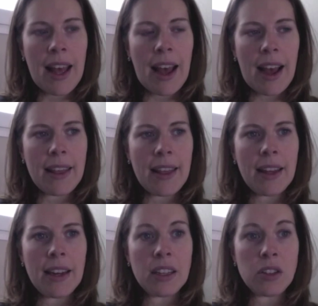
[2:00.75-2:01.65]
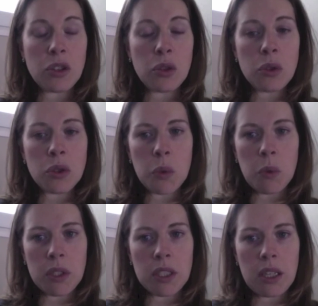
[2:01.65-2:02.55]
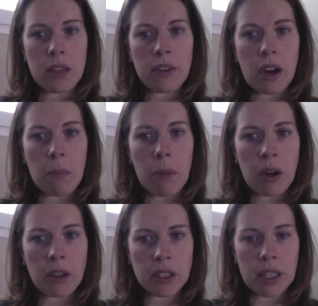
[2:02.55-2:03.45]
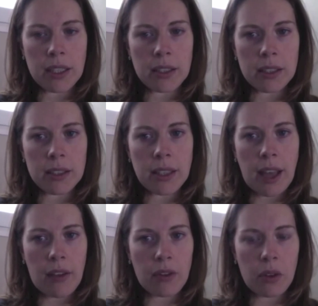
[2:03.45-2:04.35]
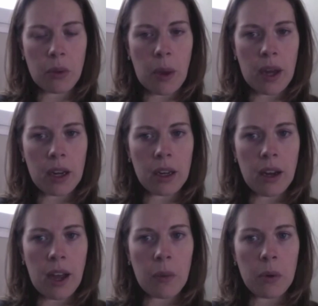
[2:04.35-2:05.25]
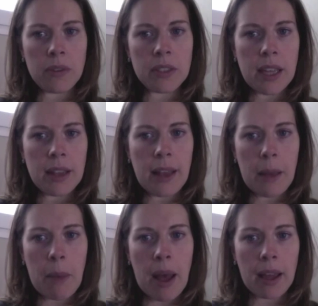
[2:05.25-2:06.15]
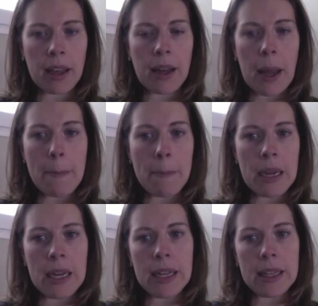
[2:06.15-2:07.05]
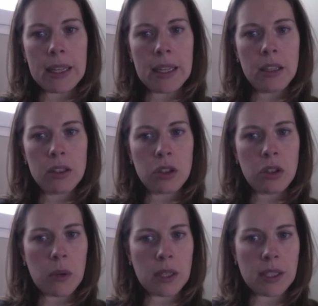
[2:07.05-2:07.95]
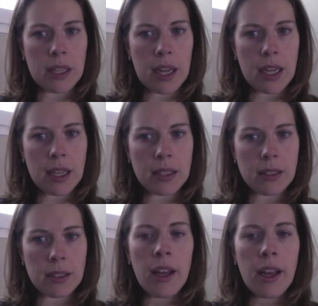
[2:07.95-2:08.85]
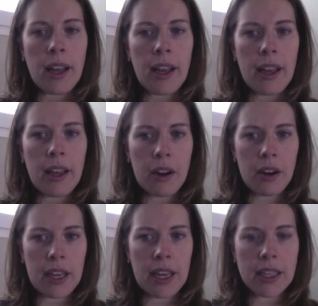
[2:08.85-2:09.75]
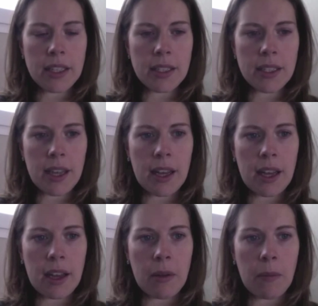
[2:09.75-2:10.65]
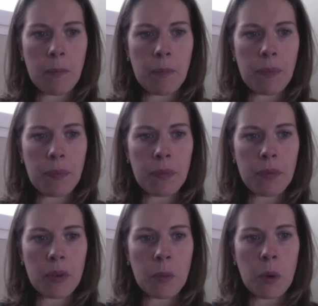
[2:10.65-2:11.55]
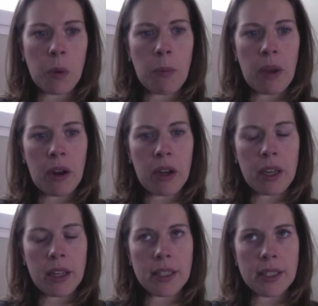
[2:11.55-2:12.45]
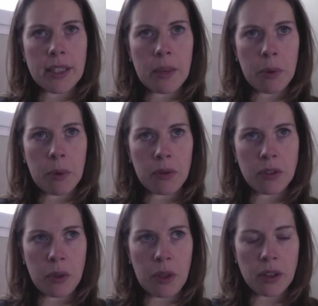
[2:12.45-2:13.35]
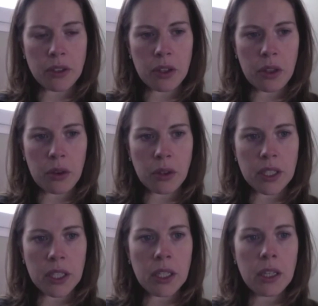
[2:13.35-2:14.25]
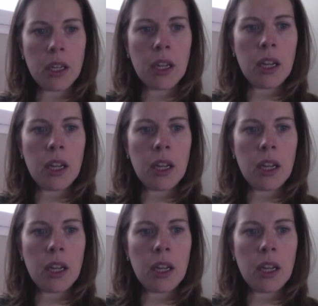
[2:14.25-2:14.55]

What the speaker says: And then as soon as we received our marriage license after the wedding, I would have sent that packet immediately to USCIS. In our case, we were married in December of 2013.